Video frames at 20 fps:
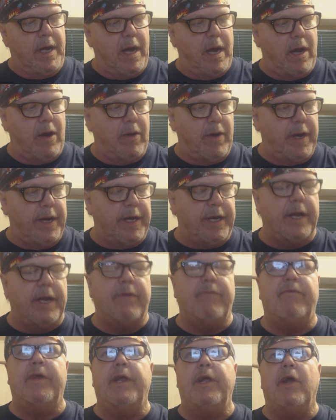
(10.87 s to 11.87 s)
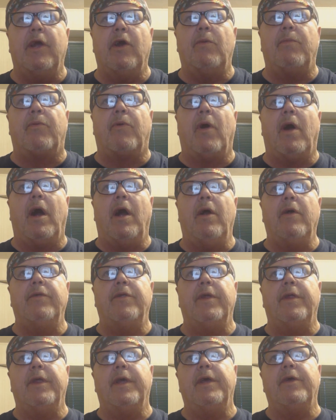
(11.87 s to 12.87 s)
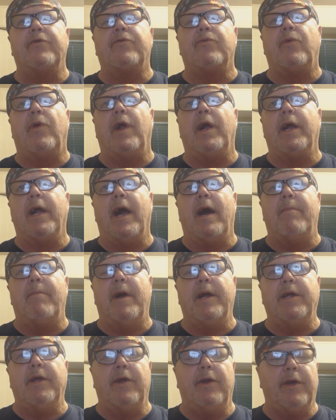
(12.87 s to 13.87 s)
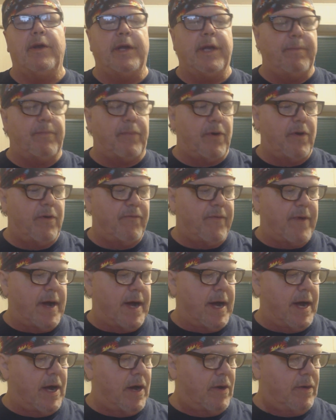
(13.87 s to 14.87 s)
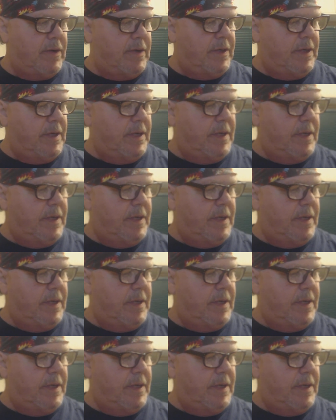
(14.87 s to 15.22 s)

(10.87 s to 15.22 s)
I already did a video prior to this where I got my Unity profile.